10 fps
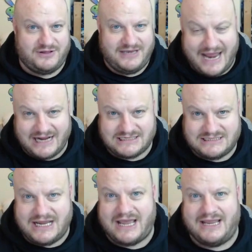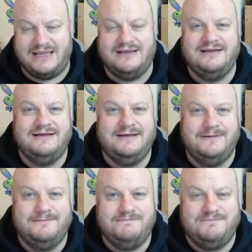next day.
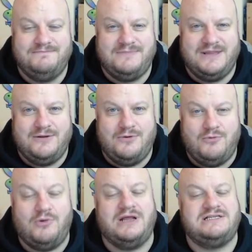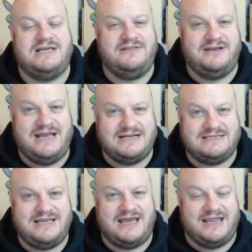When I say the
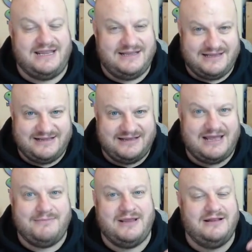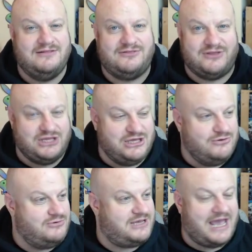next day, I mean
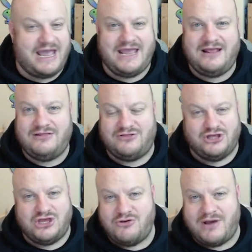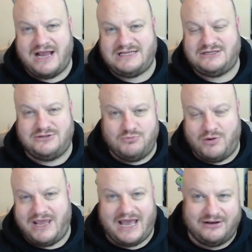the UK, the US,
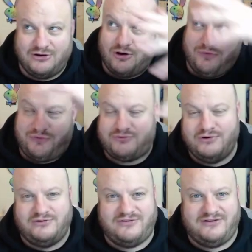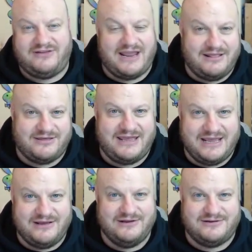we hadn't gone through to the day that
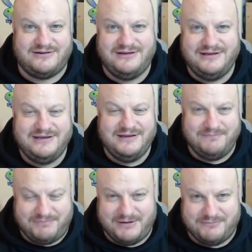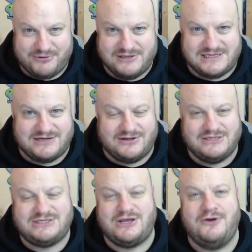it had been printed
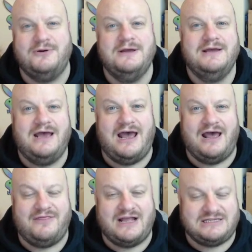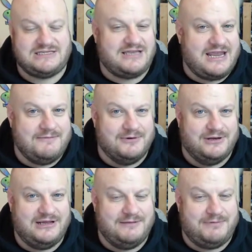on. So uh, that
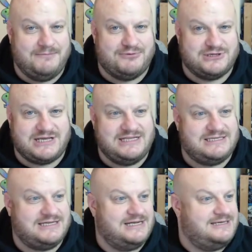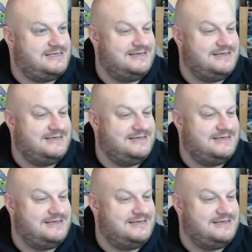statement had been presented